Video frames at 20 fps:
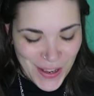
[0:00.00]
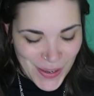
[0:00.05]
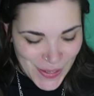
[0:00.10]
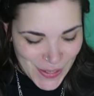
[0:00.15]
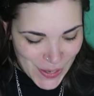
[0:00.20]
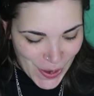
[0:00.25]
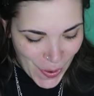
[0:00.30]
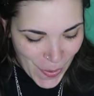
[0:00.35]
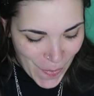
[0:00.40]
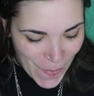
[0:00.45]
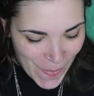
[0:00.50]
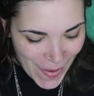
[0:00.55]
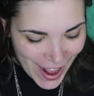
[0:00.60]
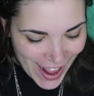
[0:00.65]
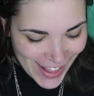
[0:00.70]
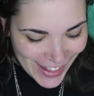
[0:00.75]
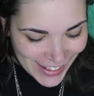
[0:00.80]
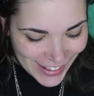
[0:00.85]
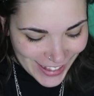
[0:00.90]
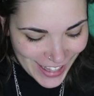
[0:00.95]
So
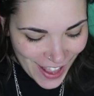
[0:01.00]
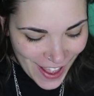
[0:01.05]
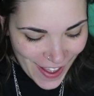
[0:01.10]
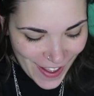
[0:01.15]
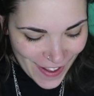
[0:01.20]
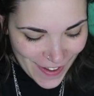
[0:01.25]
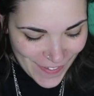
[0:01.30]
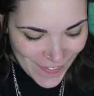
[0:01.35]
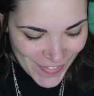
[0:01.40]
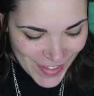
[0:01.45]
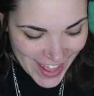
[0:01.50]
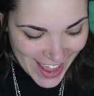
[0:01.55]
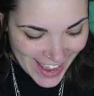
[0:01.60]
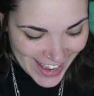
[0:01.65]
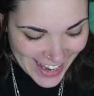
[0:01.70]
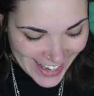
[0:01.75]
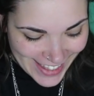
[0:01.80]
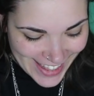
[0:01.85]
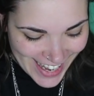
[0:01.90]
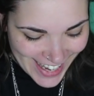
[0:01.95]
I love that
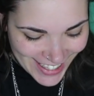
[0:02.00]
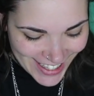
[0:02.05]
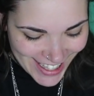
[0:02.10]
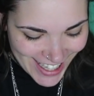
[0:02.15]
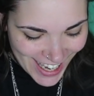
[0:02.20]
in that